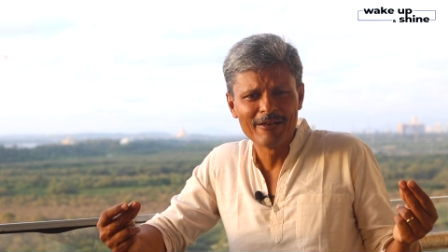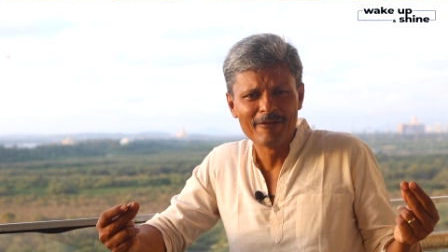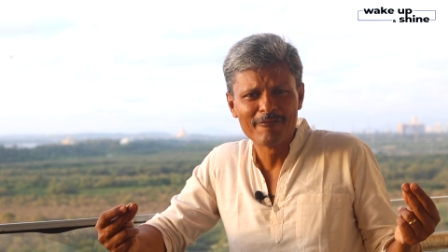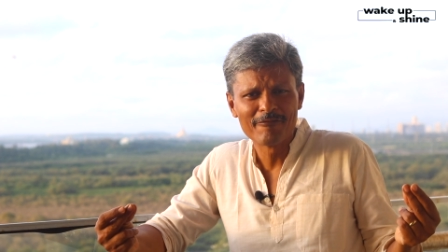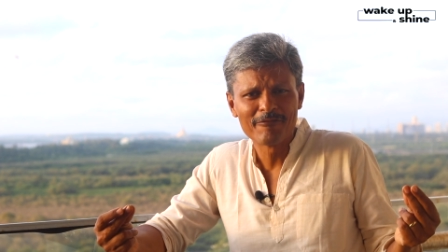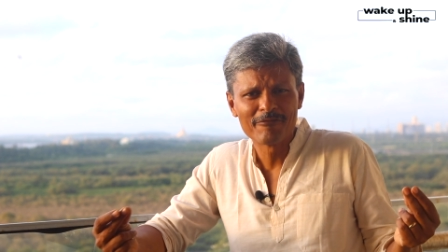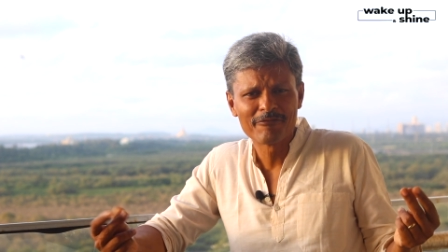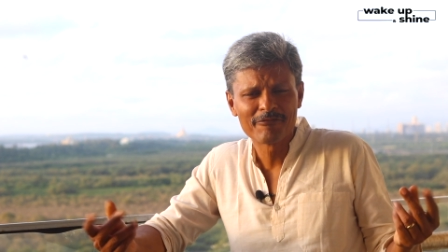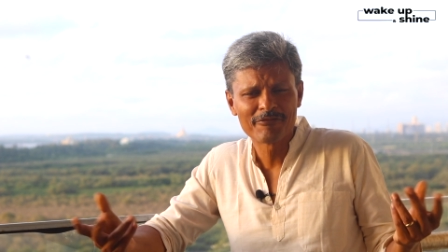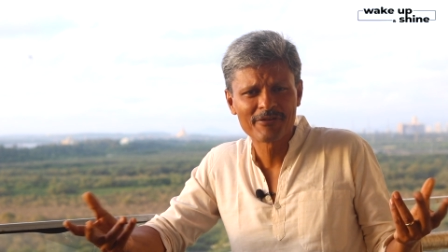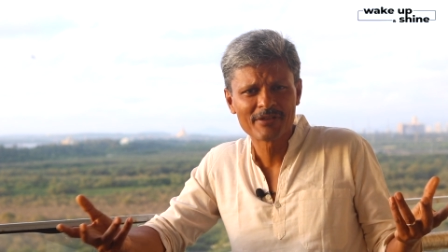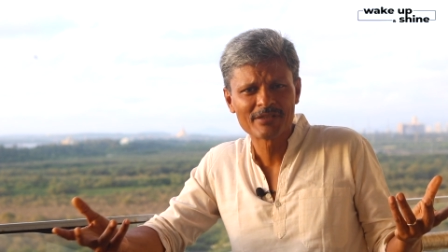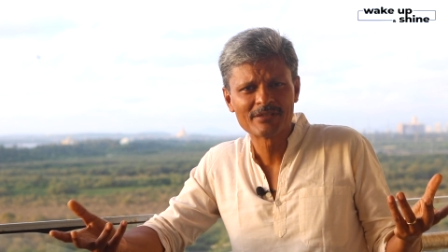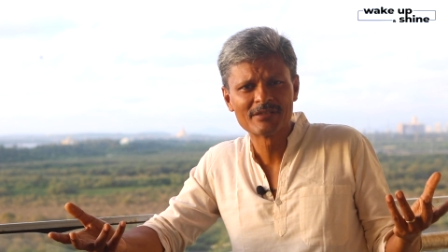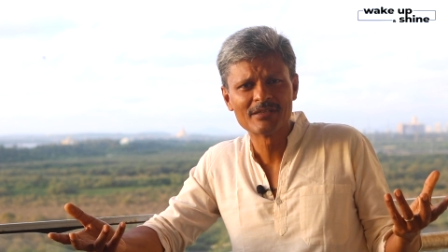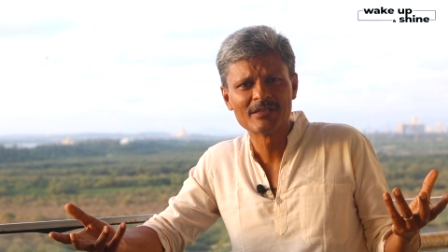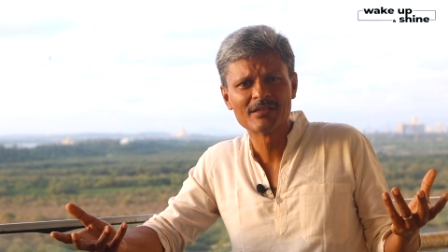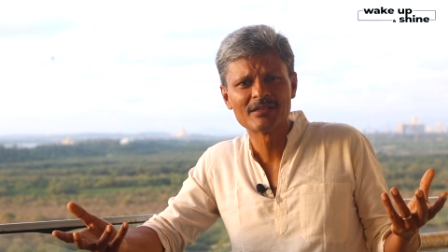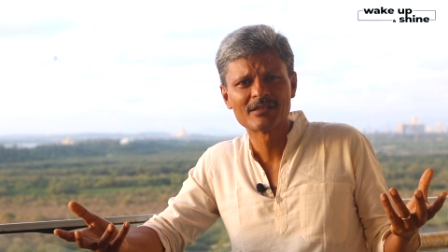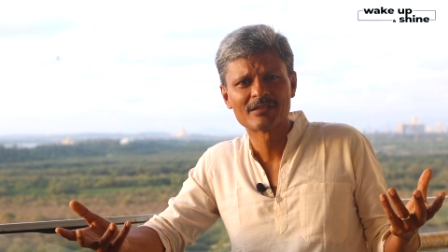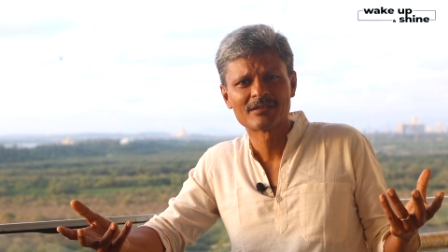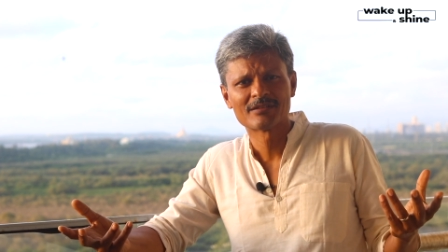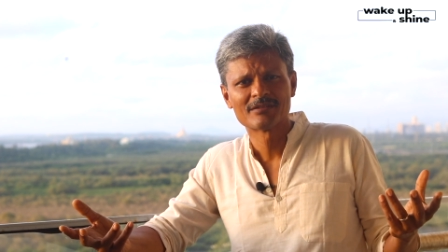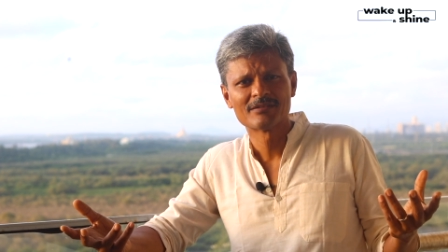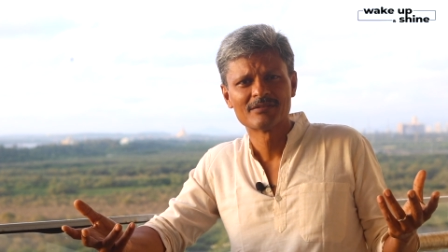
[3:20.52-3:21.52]

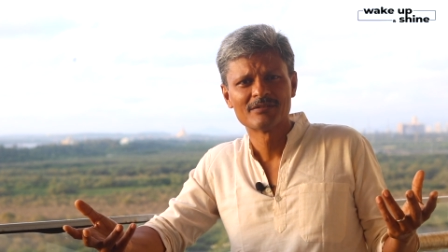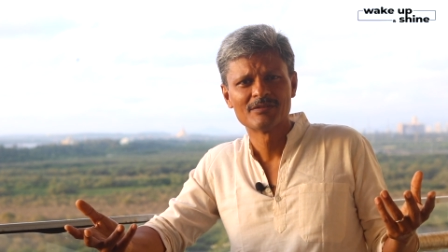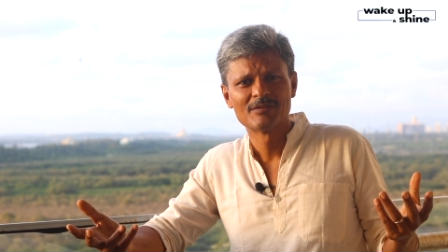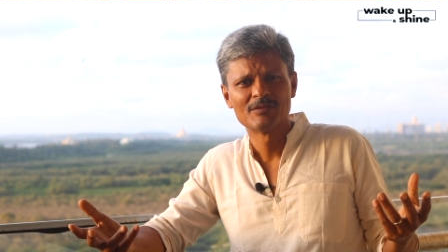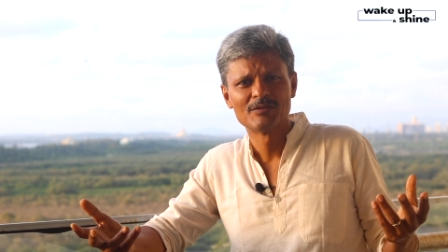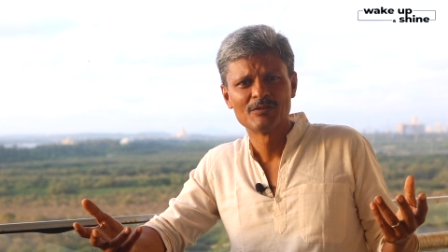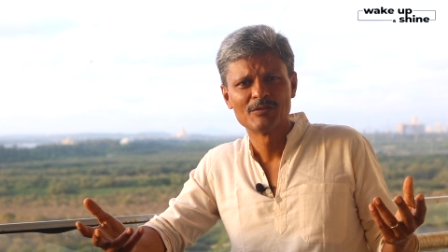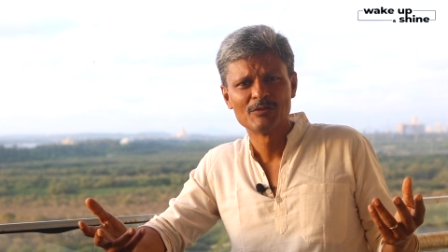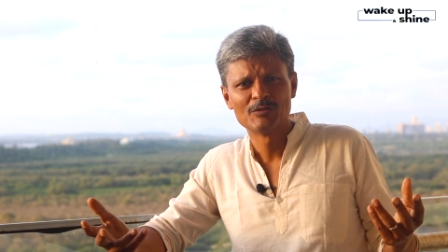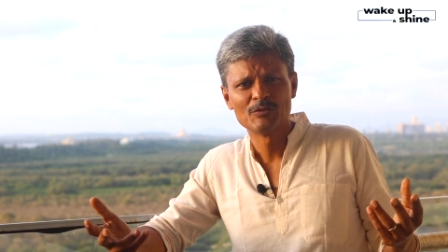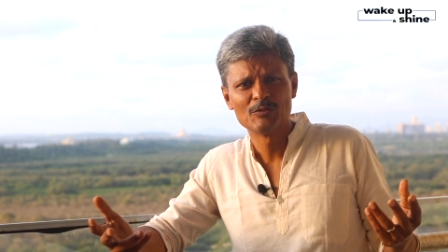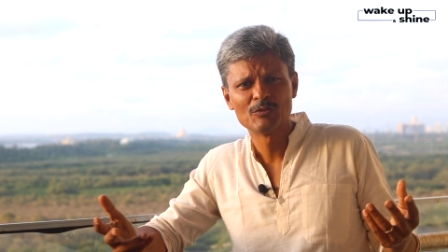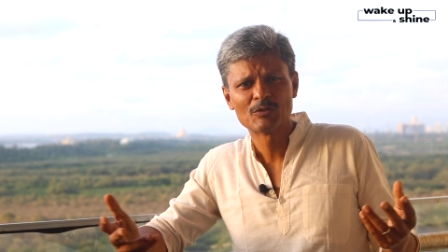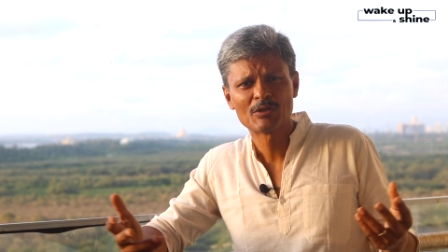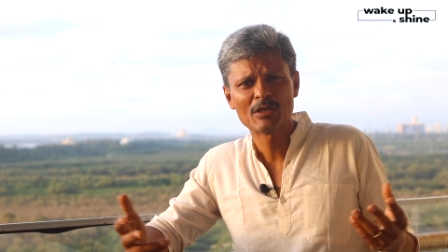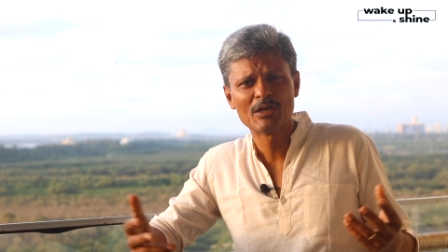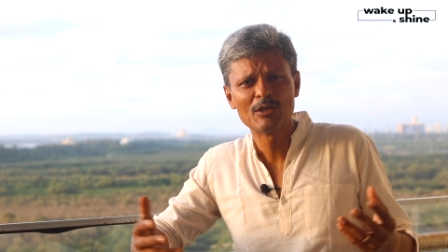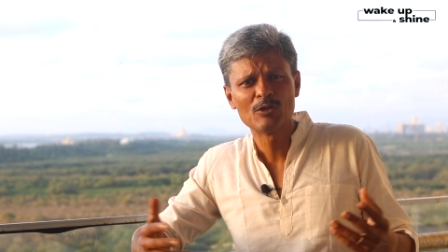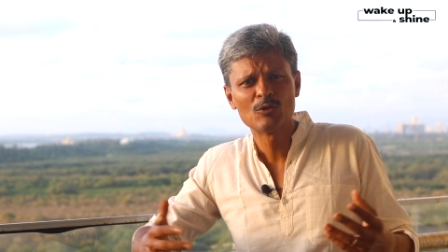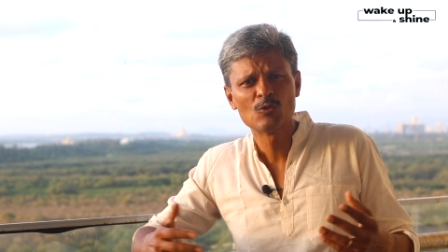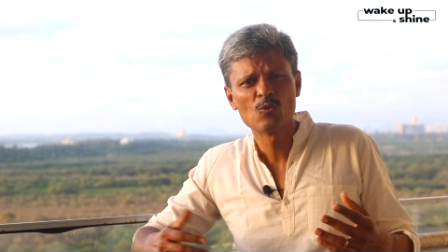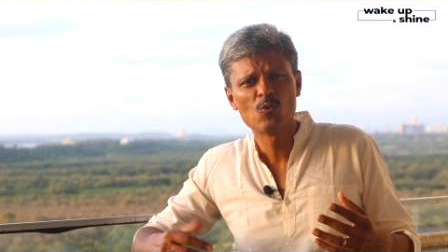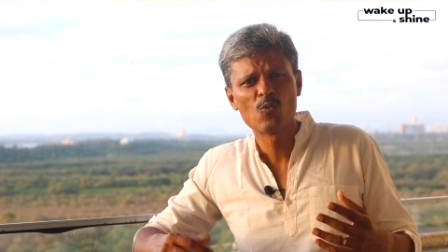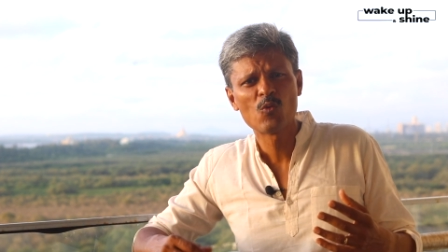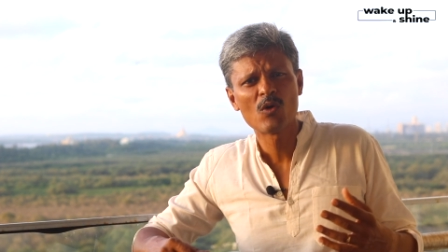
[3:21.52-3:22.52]
feather. You
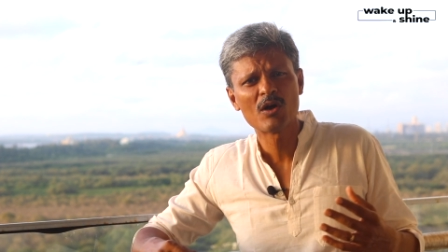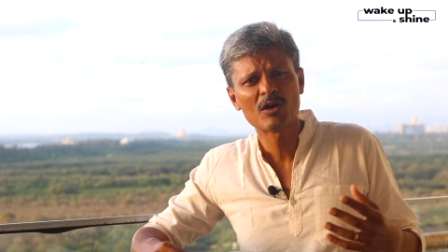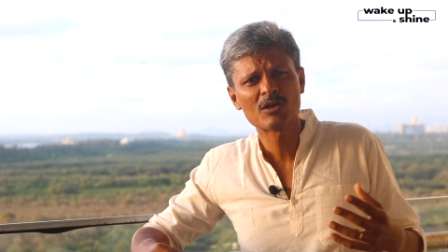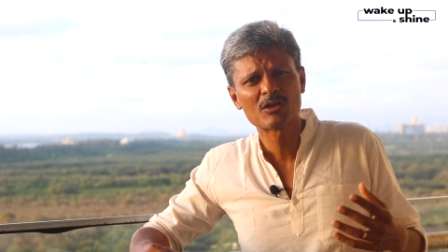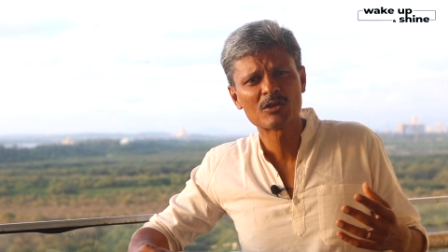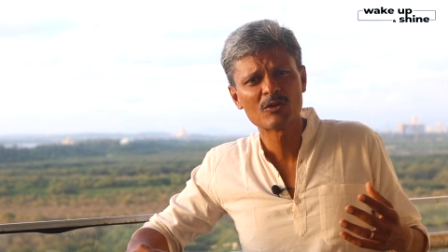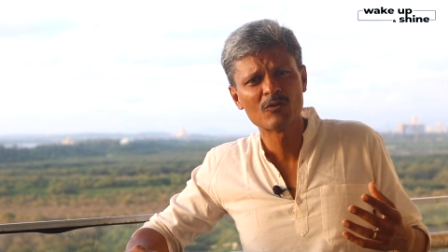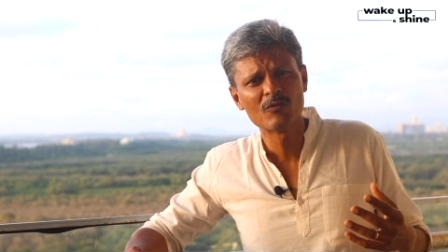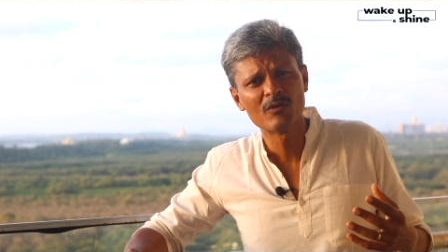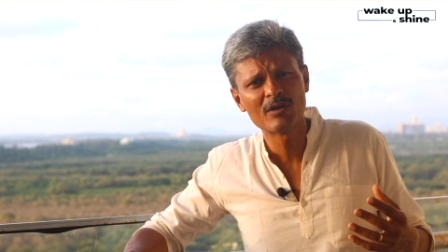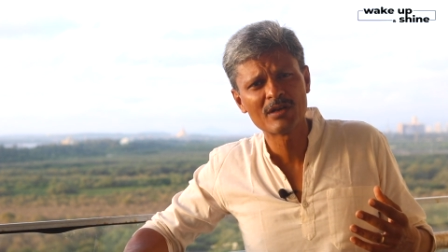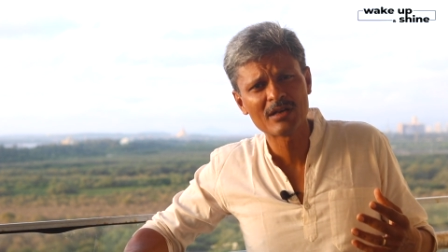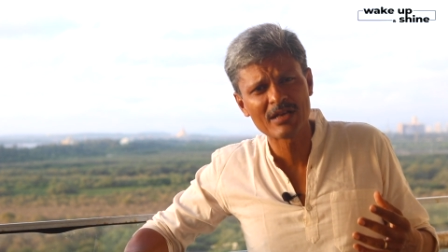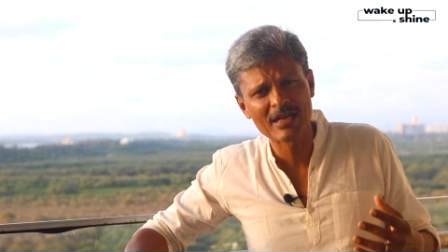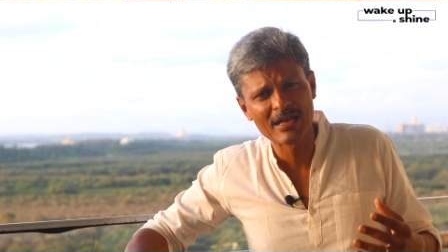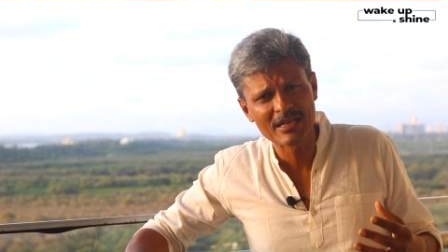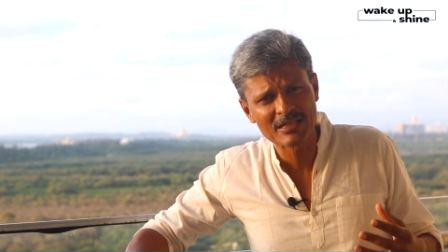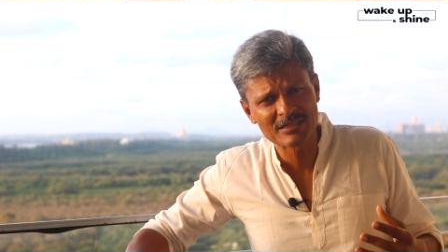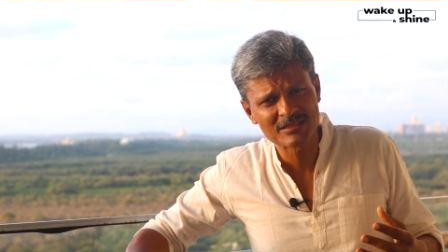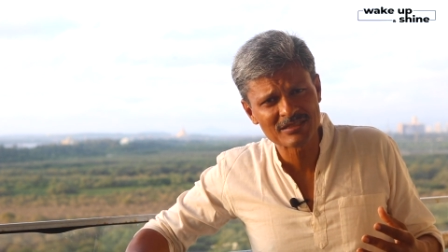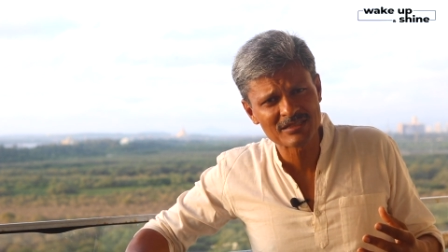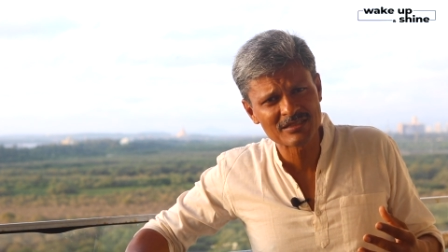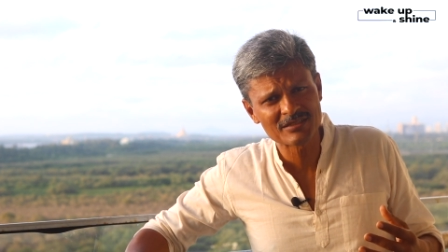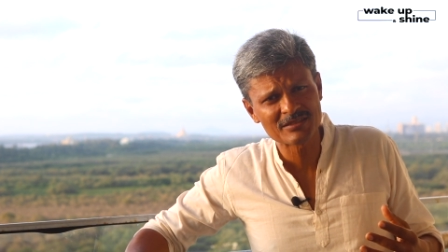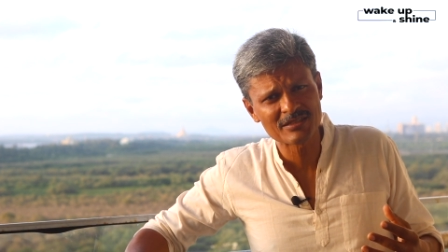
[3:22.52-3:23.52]
can do whatever
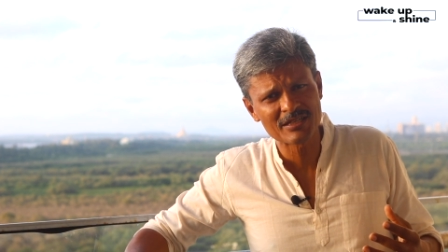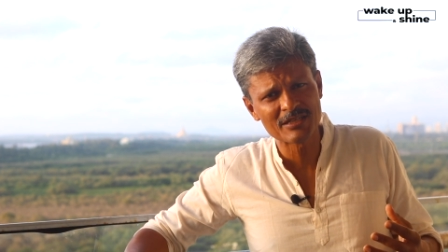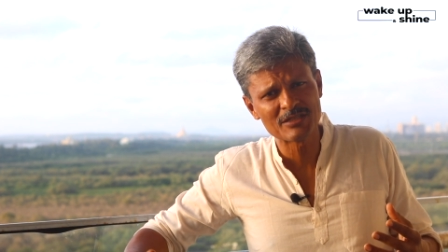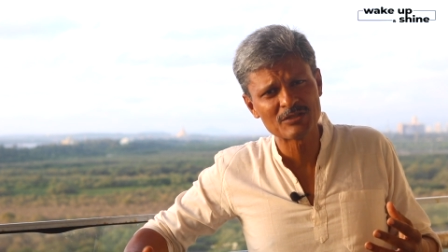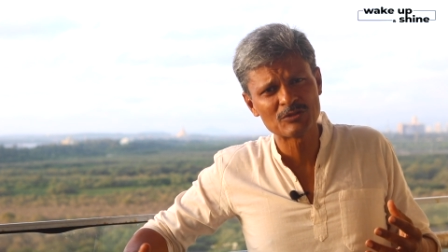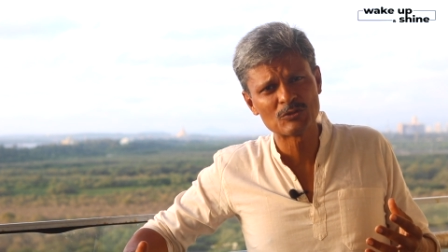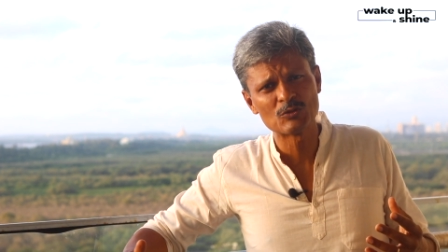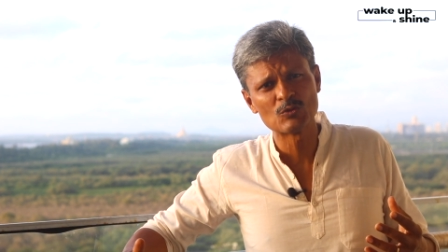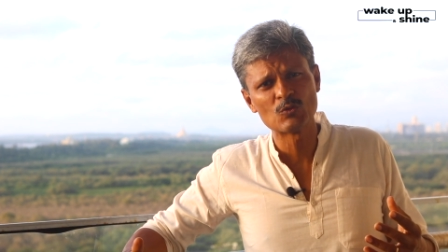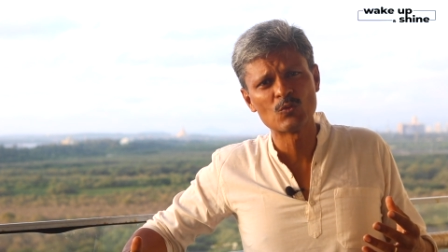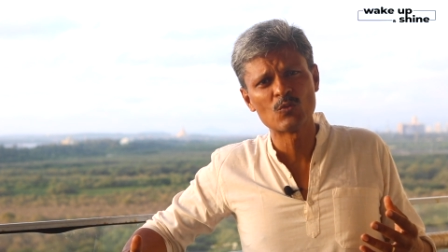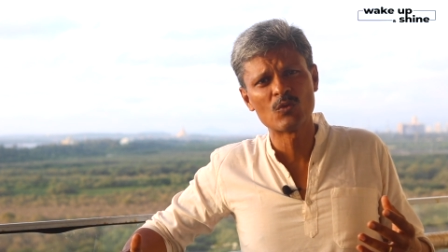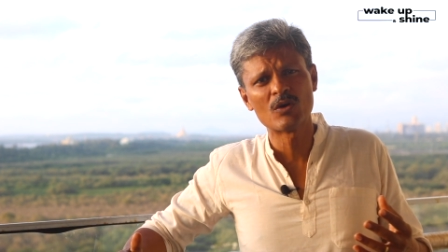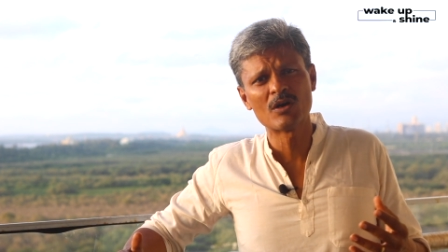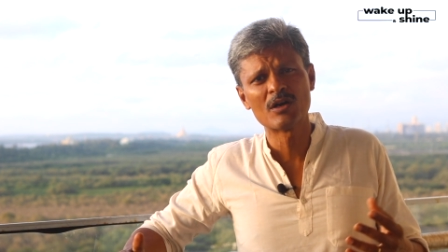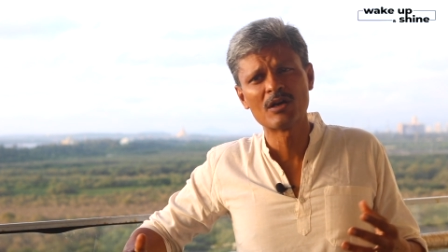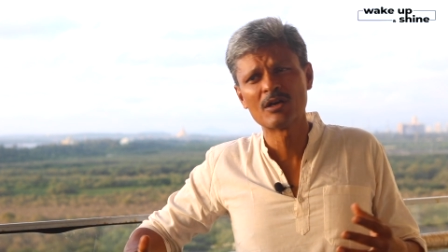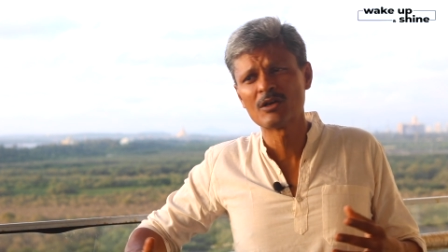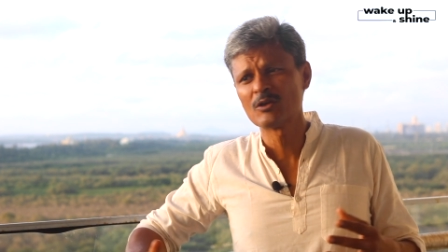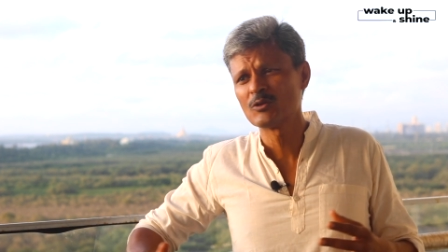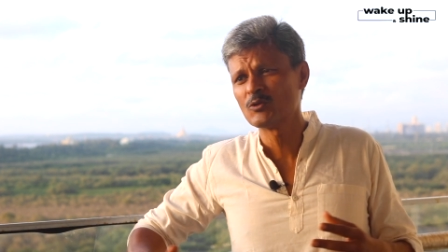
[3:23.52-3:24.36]
exercise you want.